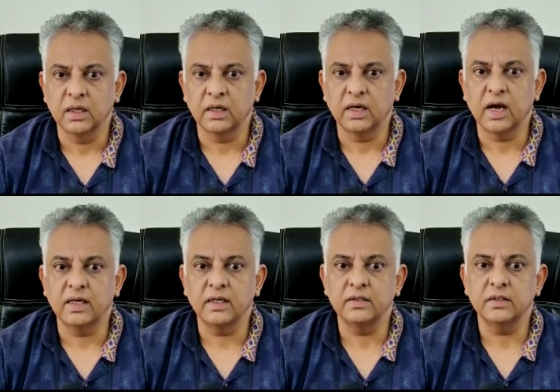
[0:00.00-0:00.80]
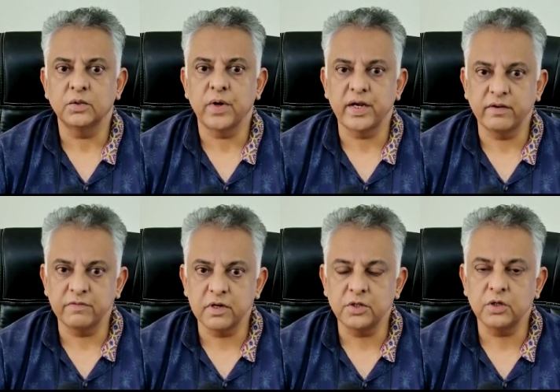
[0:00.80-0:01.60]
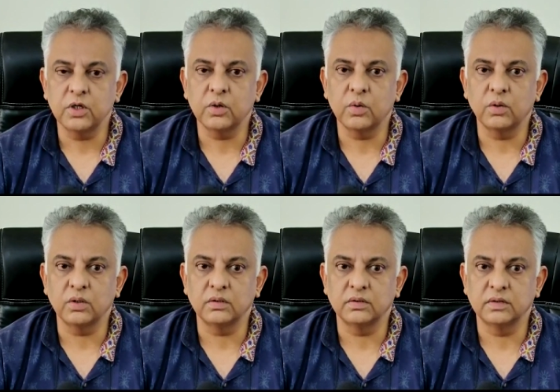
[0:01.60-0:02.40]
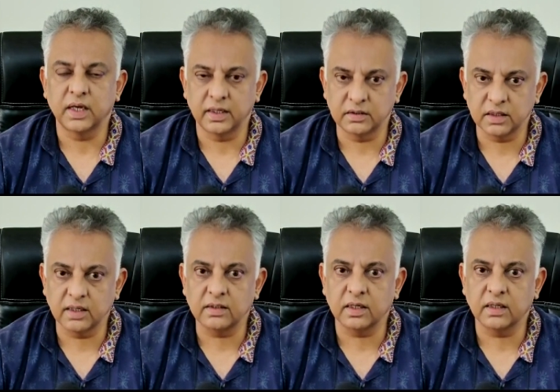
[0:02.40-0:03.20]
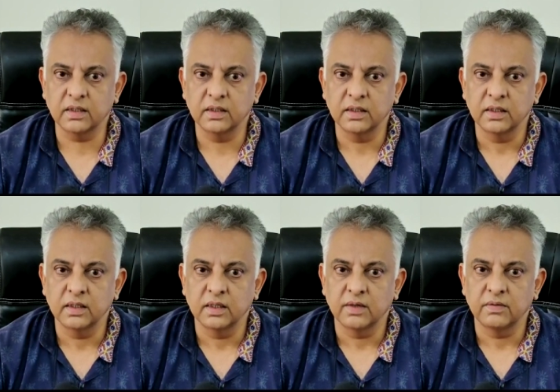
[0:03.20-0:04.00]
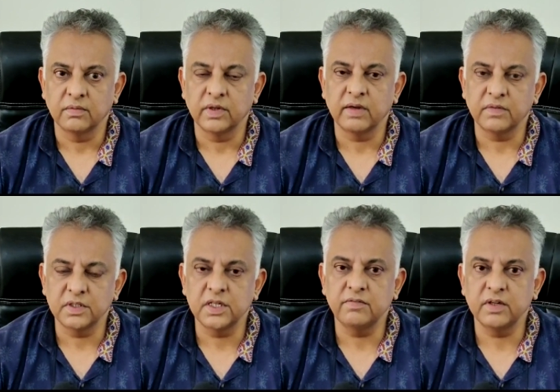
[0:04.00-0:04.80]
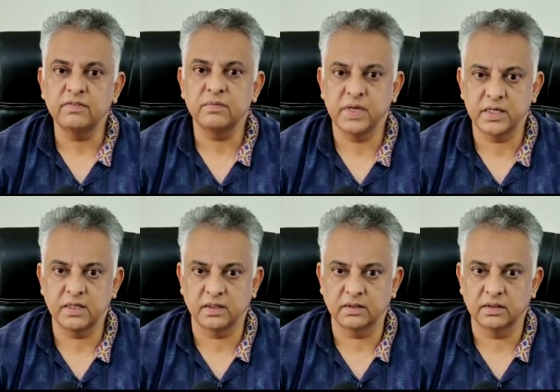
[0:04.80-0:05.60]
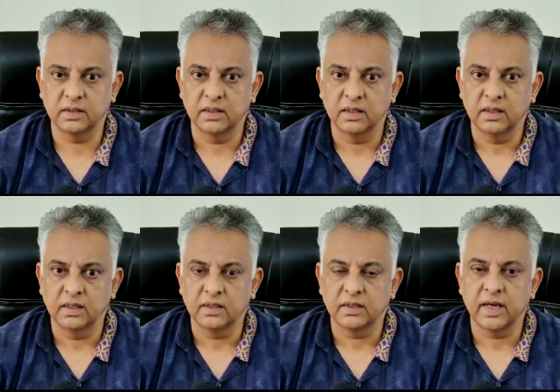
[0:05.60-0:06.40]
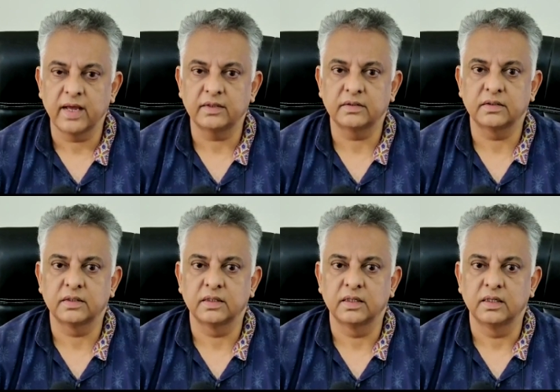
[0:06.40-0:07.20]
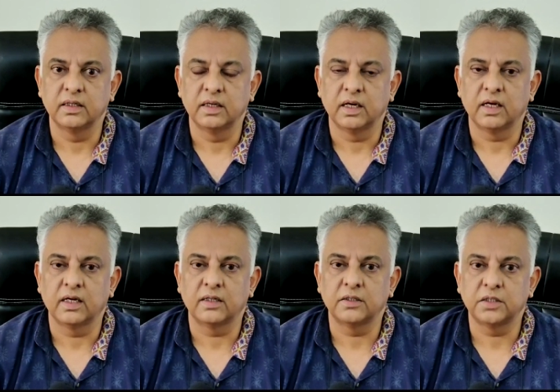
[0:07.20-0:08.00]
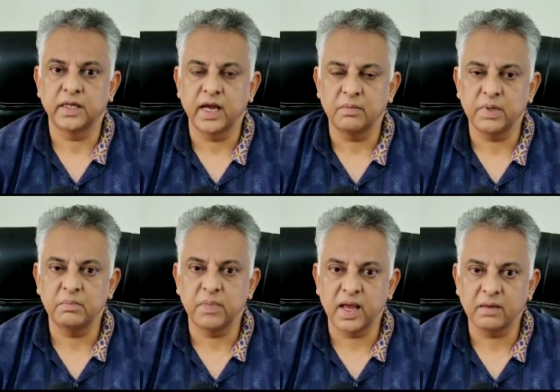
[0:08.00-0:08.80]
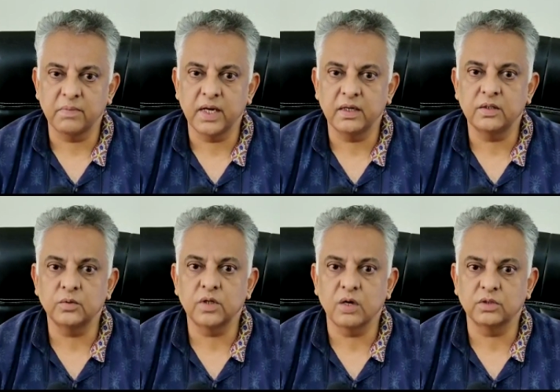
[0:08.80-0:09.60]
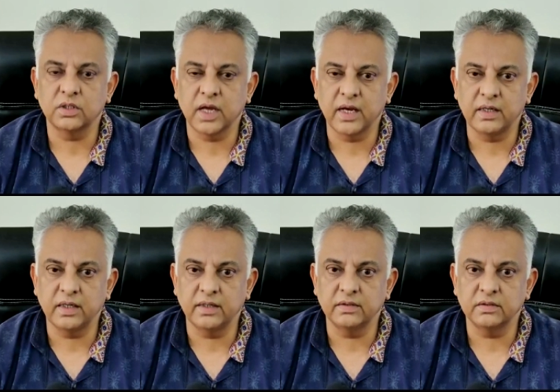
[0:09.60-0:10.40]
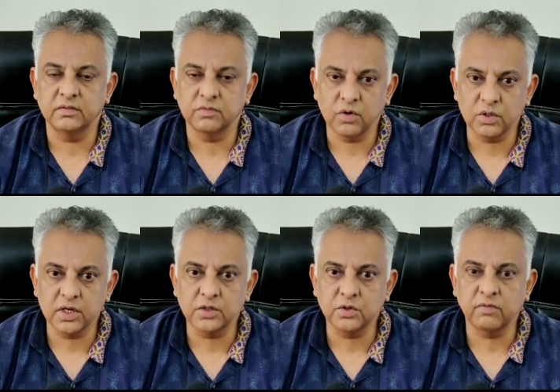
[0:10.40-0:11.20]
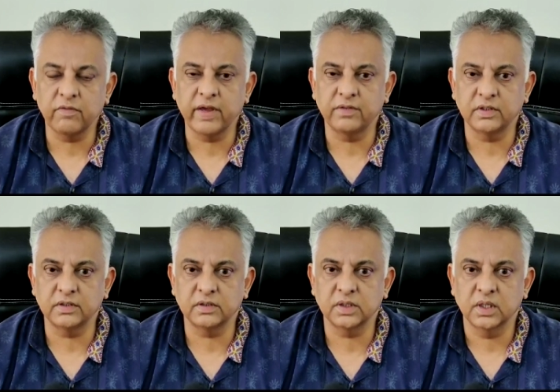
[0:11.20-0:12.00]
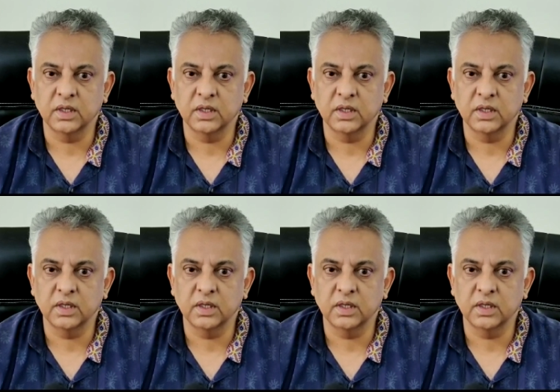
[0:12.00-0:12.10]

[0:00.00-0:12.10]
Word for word: Regarding the 24-year-old Alexandra, we have received information that uh, she had been blackmailed in 2019 for sexual favors.